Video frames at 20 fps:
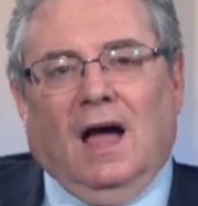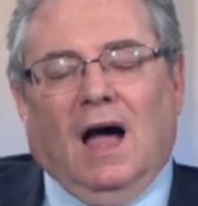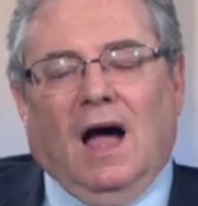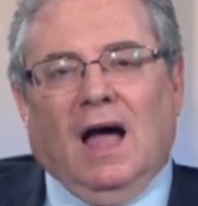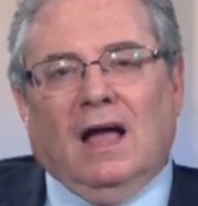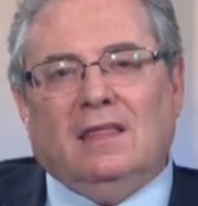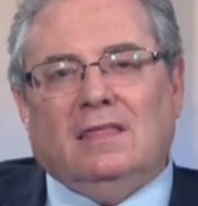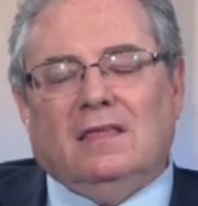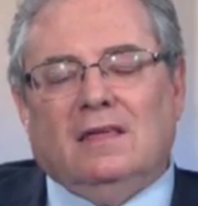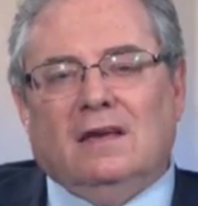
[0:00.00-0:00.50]

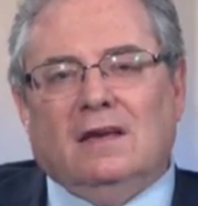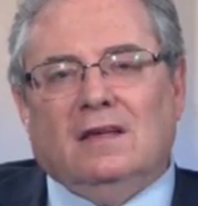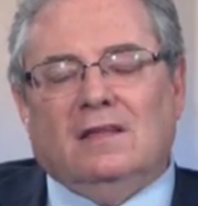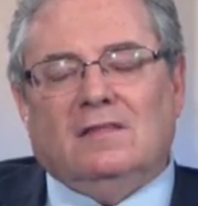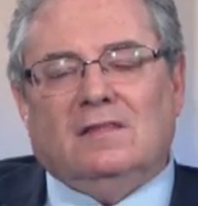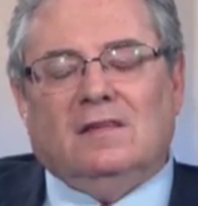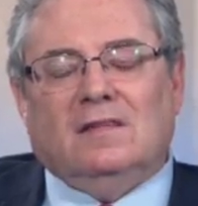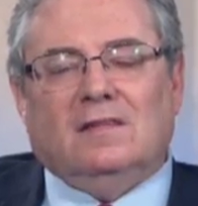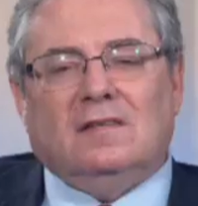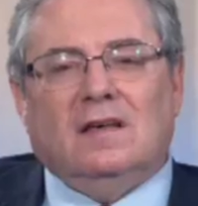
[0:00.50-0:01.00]
I think
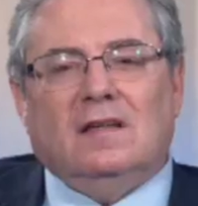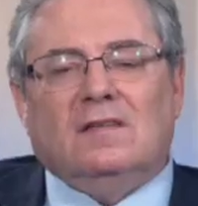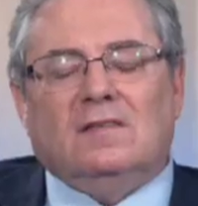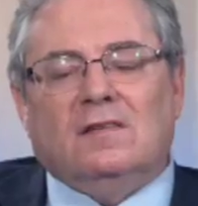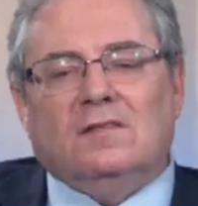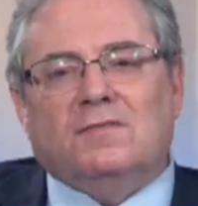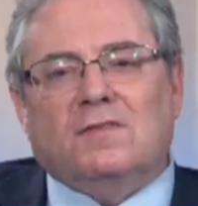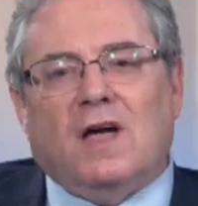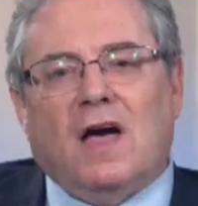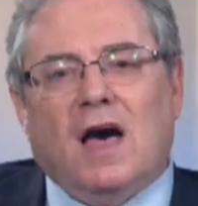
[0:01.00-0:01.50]
it's a
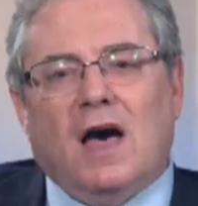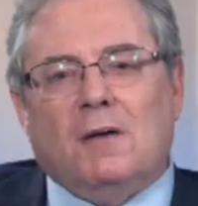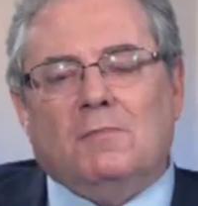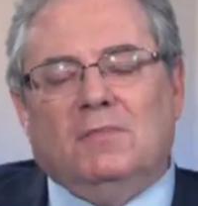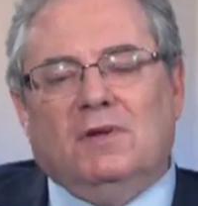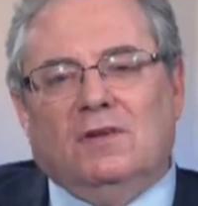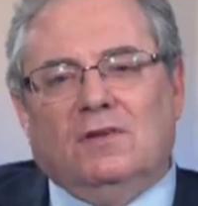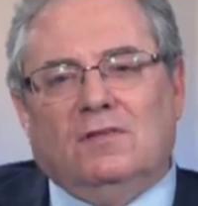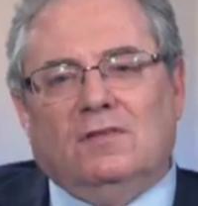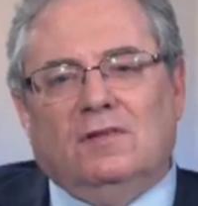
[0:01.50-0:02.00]
sense of
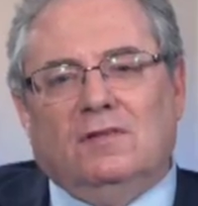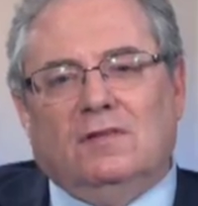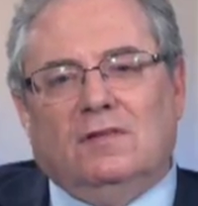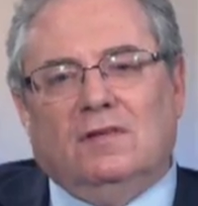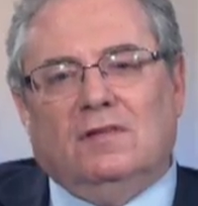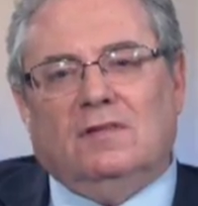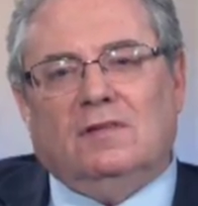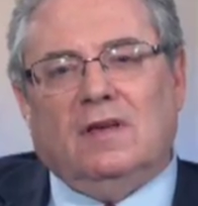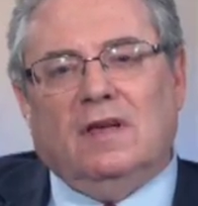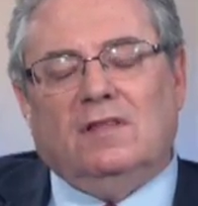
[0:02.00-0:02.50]
calmness. It's
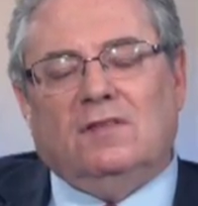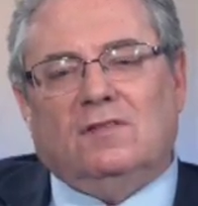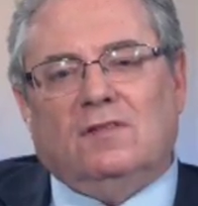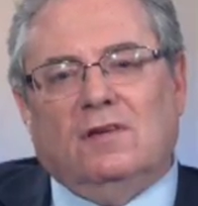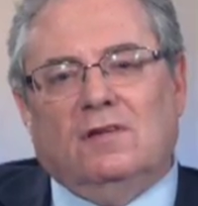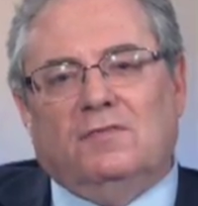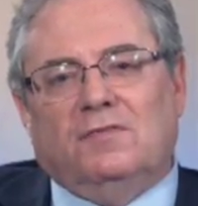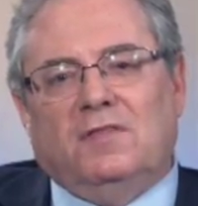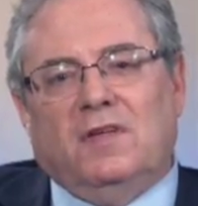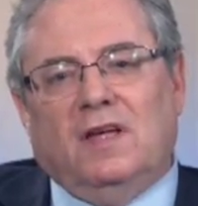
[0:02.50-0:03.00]
a sense
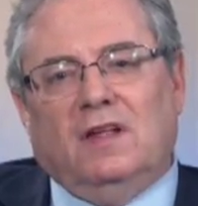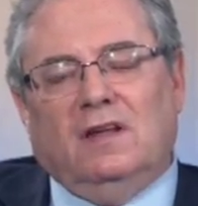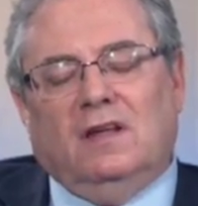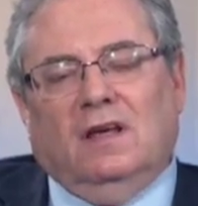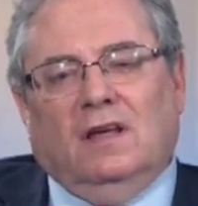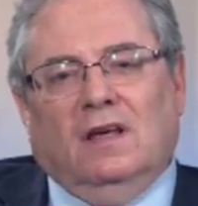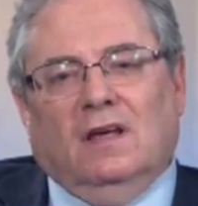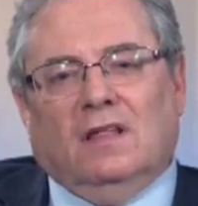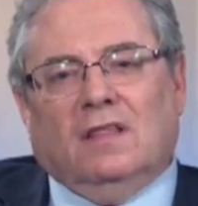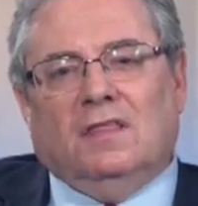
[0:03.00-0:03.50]
of that
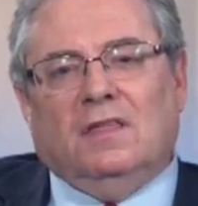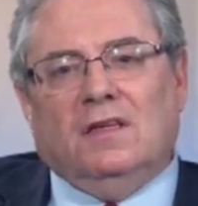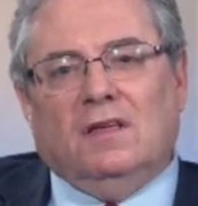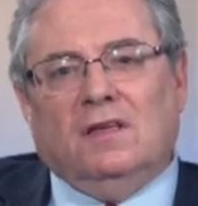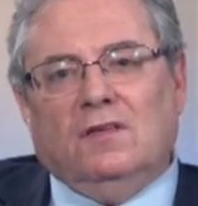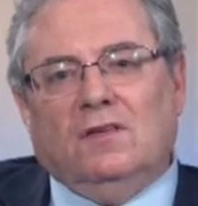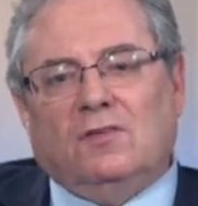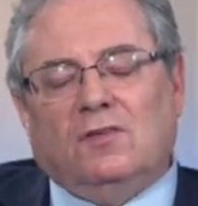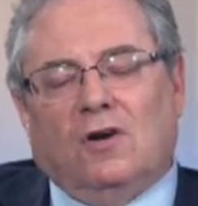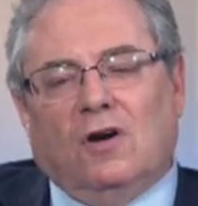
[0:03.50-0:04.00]

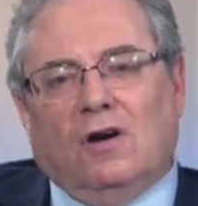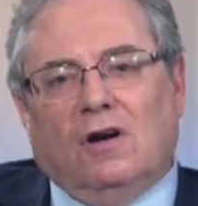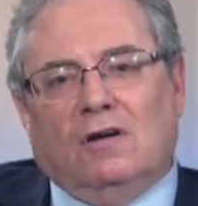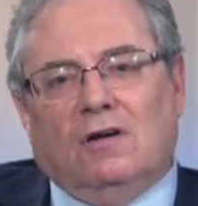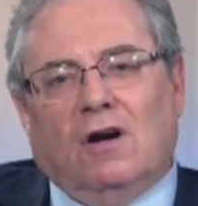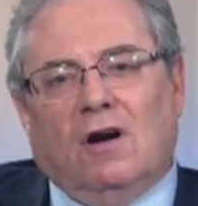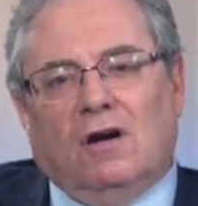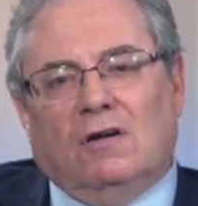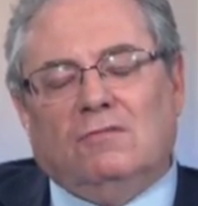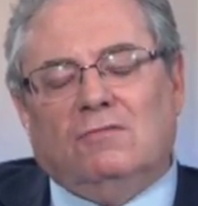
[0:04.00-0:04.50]
things
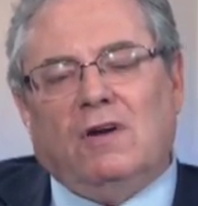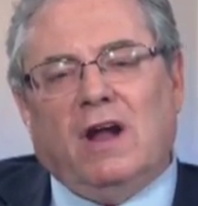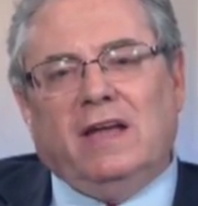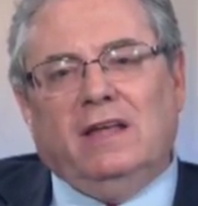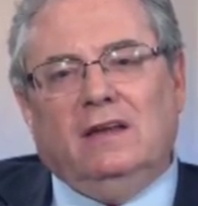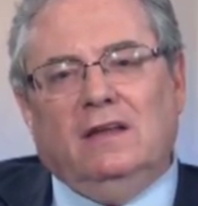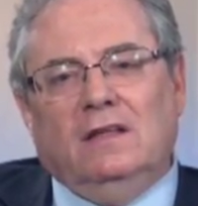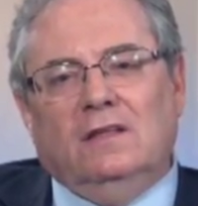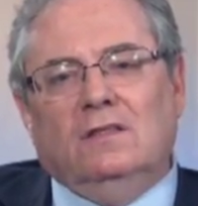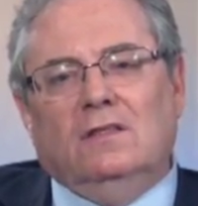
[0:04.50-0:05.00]
are
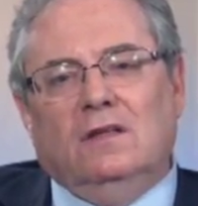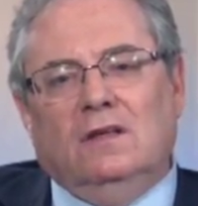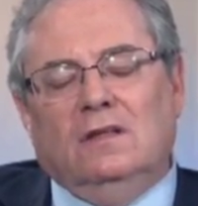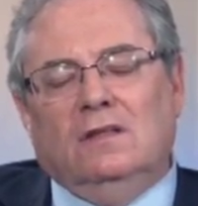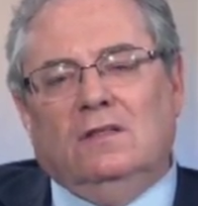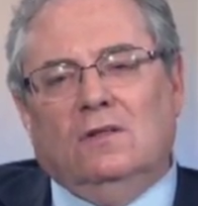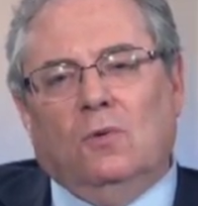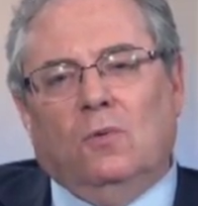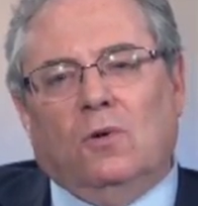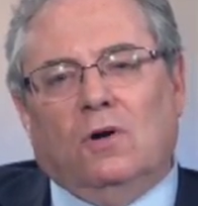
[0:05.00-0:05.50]
right
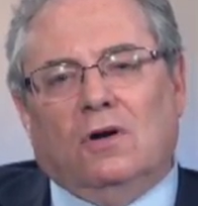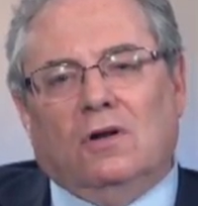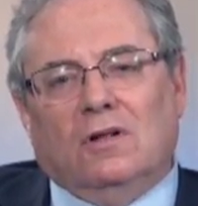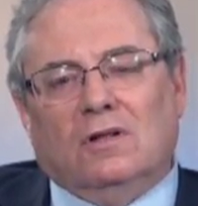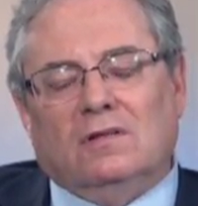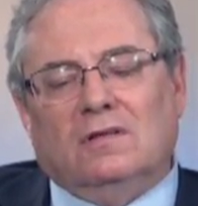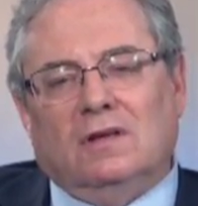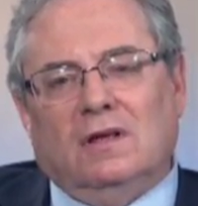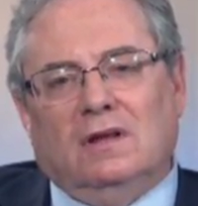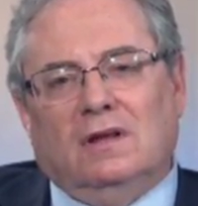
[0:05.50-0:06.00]
in the
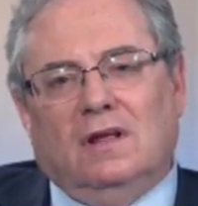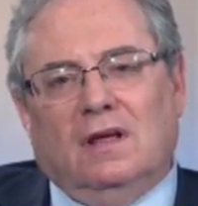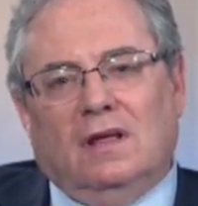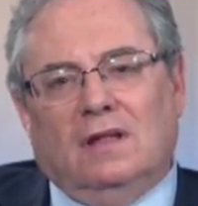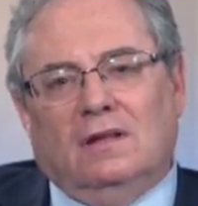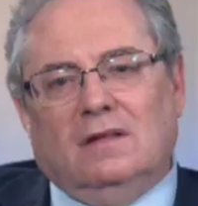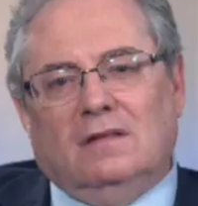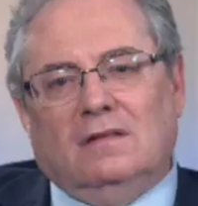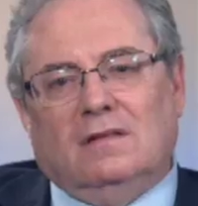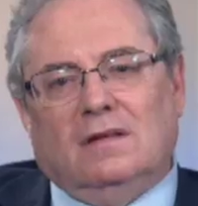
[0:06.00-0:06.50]
world, and
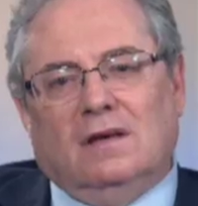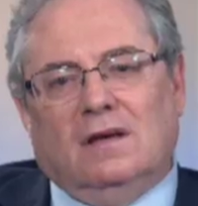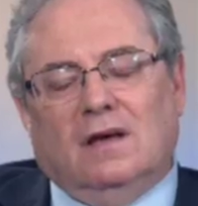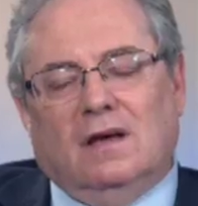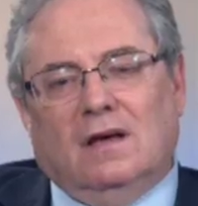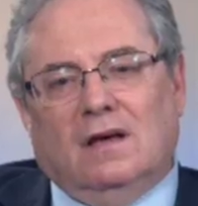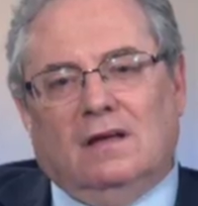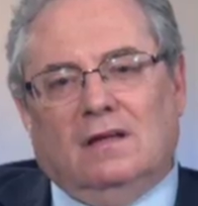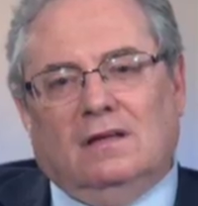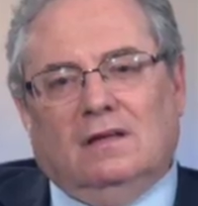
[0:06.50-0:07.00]

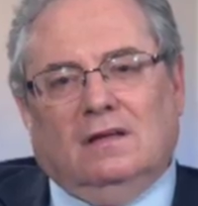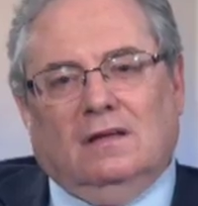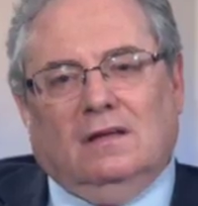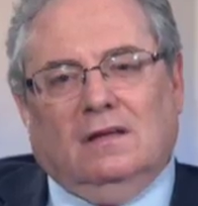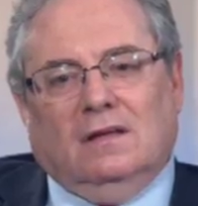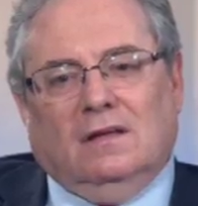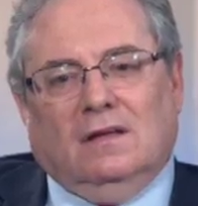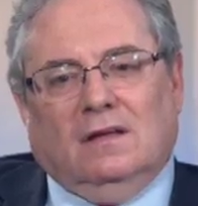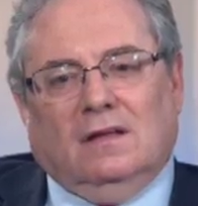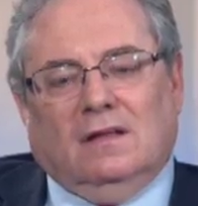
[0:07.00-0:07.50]
that
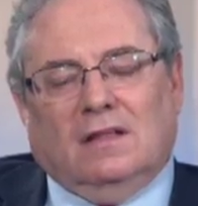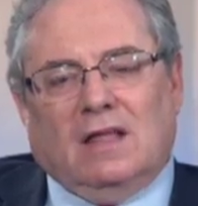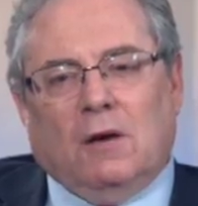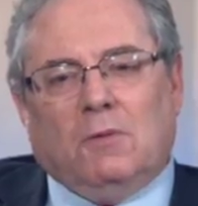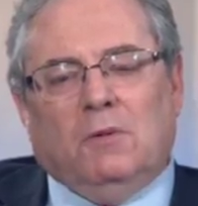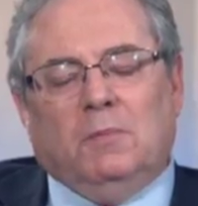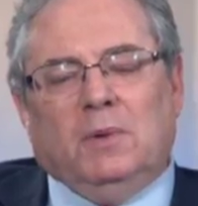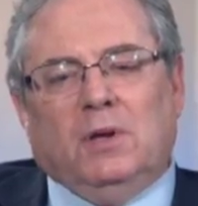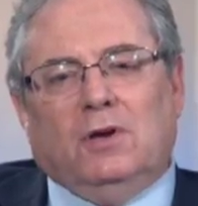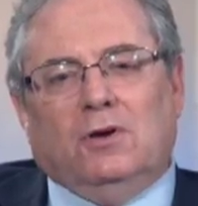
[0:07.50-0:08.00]

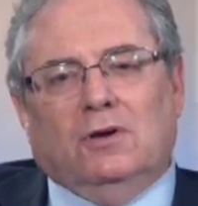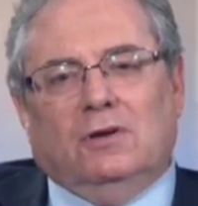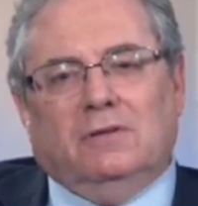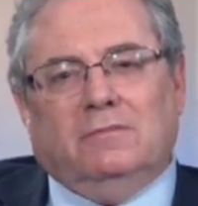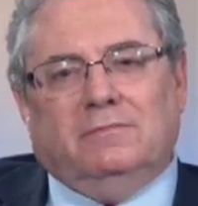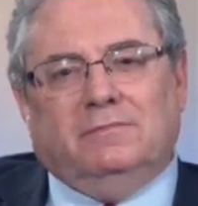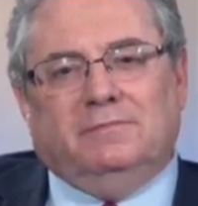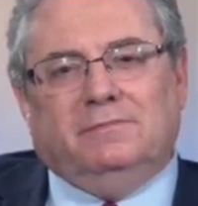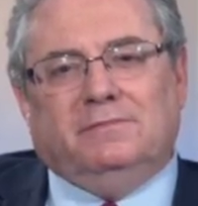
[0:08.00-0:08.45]
would be good.